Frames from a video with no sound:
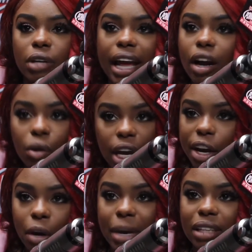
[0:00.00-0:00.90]
They don't
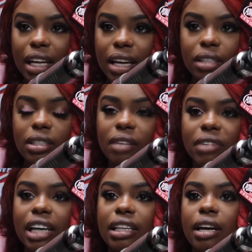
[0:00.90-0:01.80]
care about that,
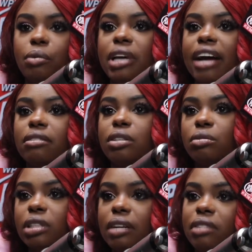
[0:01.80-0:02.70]
stuff like that. We have to
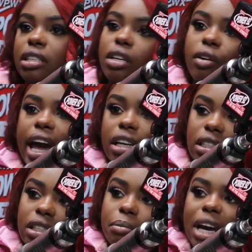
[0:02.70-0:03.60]
do stuff that's going to
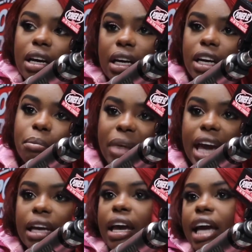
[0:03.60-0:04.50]
actually make an
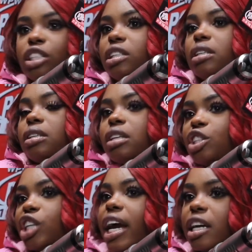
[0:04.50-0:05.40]
impact and actually
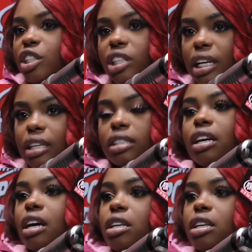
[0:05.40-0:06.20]
change things.